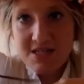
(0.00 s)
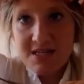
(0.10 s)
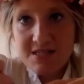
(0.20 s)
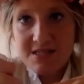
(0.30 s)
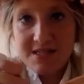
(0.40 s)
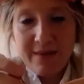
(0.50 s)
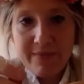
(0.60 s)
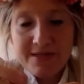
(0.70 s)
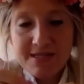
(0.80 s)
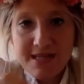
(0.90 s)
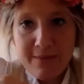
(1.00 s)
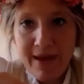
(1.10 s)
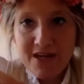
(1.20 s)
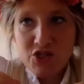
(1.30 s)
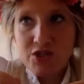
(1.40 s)
It's the same
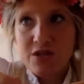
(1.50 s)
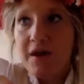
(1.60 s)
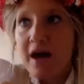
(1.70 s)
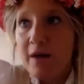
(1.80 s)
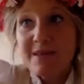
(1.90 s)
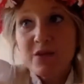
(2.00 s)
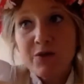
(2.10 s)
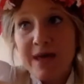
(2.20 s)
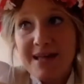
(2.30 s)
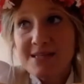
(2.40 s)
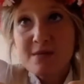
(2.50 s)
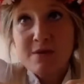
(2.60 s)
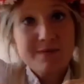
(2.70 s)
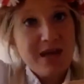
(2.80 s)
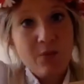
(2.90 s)
action. I mean, you can
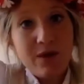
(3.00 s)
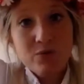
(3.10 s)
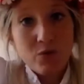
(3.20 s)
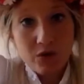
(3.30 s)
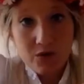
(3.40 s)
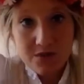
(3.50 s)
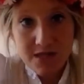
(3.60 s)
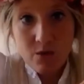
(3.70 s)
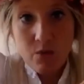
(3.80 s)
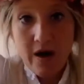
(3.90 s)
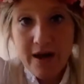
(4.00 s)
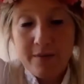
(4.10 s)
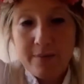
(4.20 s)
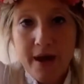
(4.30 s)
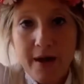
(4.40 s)
sometimes get away with not using a wire,
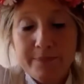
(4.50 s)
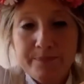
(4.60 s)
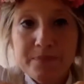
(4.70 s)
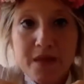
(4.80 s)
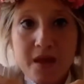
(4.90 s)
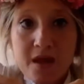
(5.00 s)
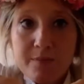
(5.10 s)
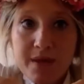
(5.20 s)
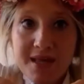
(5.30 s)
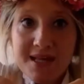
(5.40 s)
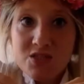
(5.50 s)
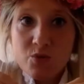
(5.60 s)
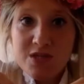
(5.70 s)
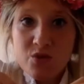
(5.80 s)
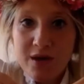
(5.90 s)
but it's
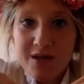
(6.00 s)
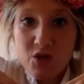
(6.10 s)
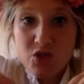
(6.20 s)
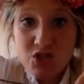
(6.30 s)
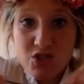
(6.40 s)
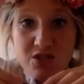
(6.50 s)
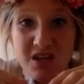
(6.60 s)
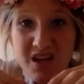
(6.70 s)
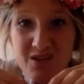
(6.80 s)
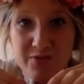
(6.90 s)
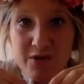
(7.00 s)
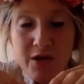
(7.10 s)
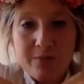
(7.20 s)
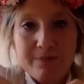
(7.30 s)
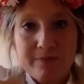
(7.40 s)
always quite good to kind of
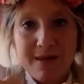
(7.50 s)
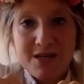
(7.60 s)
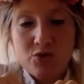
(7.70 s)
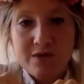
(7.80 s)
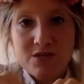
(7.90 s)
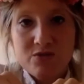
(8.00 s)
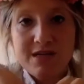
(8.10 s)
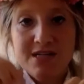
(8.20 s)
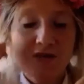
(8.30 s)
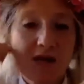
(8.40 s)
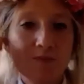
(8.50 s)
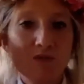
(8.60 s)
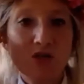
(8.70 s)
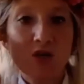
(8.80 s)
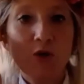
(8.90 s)
make sure it's really
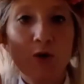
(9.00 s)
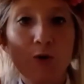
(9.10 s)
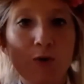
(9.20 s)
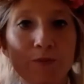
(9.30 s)
secure.